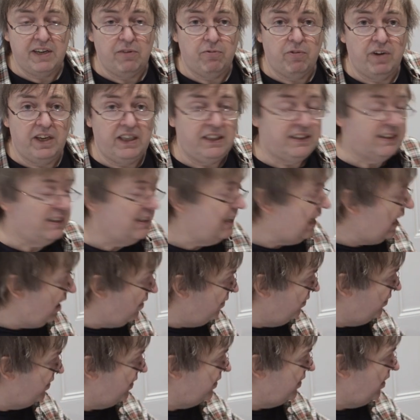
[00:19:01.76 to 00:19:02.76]
any reason
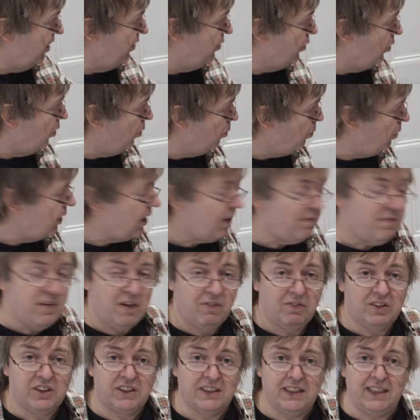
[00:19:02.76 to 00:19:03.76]
other than I thought, well, I've
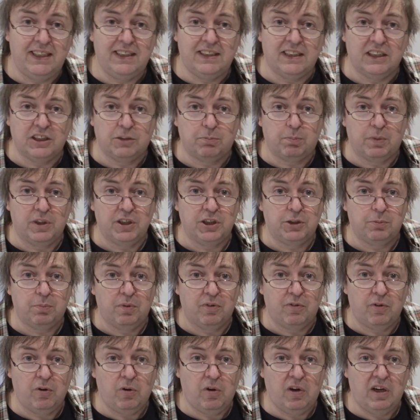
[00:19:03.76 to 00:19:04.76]
never seen this bridge
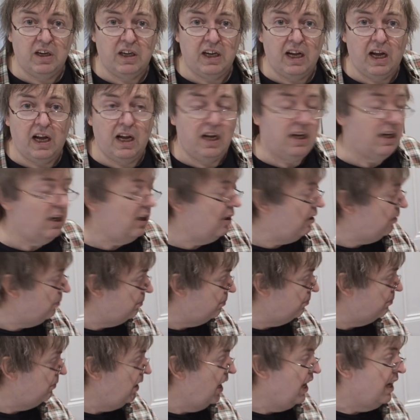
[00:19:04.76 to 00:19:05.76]
before.
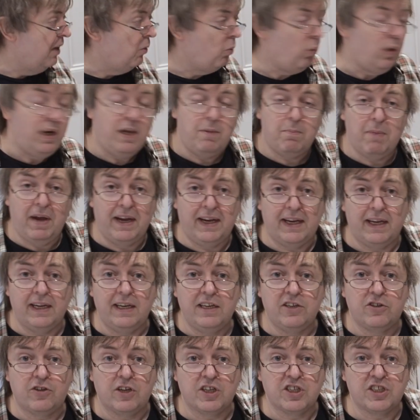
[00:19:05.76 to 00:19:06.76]
Will it make
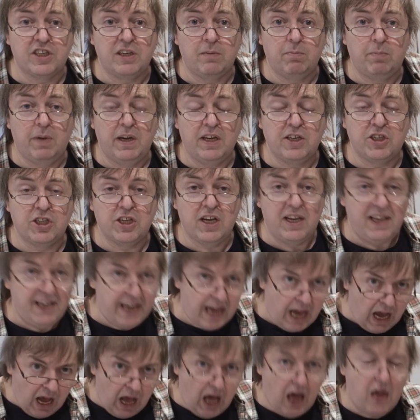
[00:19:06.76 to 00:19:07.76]
an interesting picture?
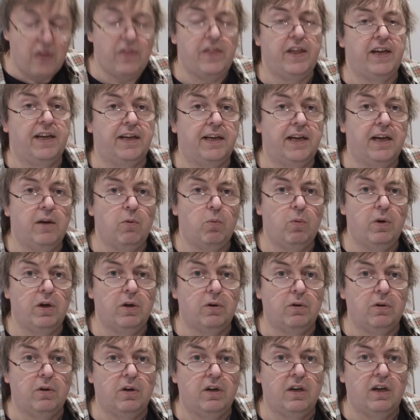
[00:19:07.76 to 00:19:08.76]
Yeah, I think it
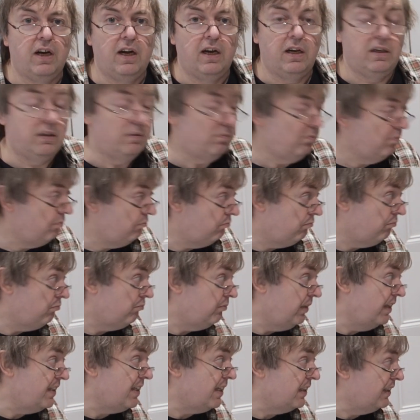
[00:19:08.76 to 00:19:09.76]
will.
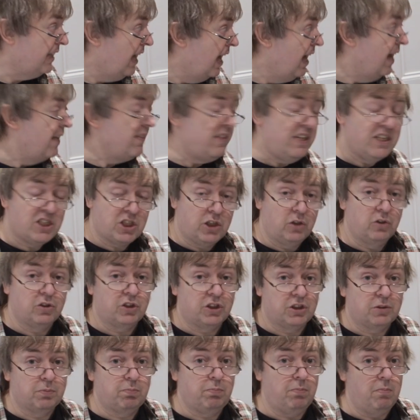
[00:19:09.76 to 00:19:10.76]
It does. This
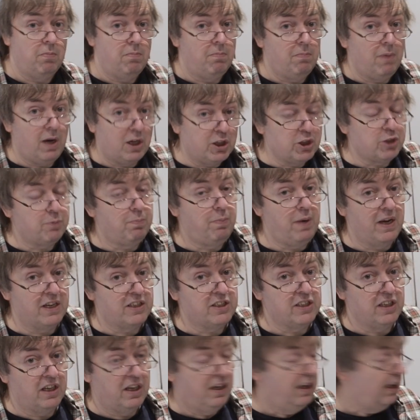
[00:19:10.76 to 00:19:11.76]
looks much
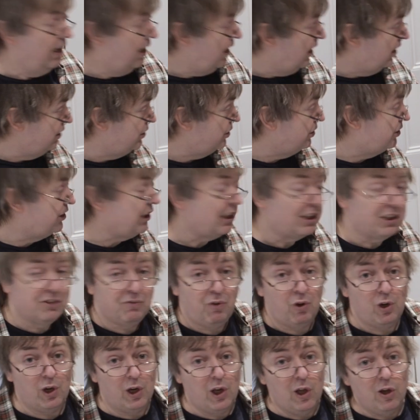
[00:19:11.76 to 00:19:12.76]
better as a 6
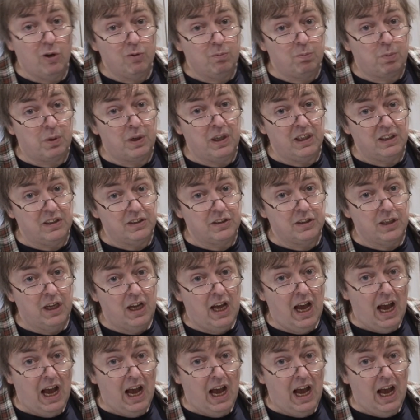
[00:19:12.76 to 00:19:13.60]
foot long print.